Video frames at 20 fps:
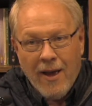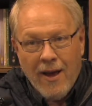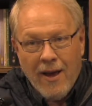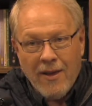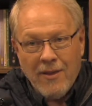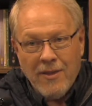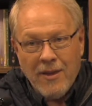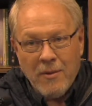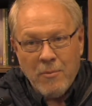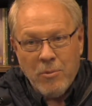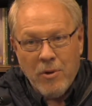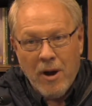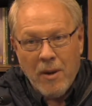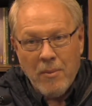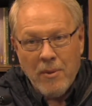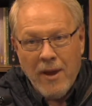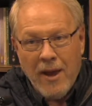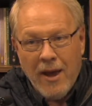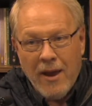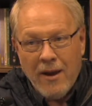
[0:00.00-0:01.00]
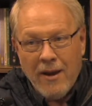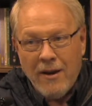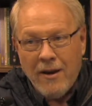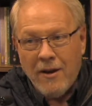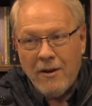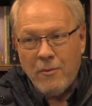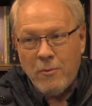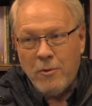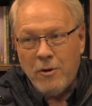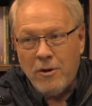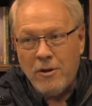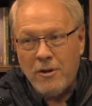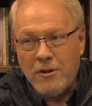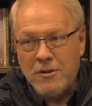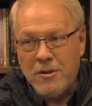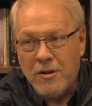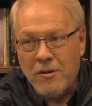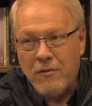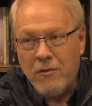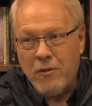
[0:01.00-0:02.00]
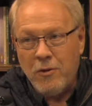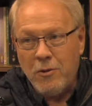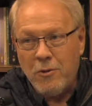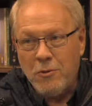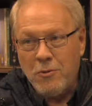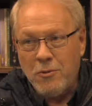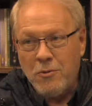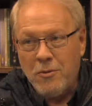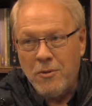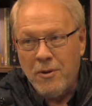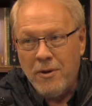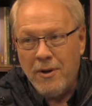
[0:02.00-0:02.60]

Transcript: I think, probably had an unrealistic view.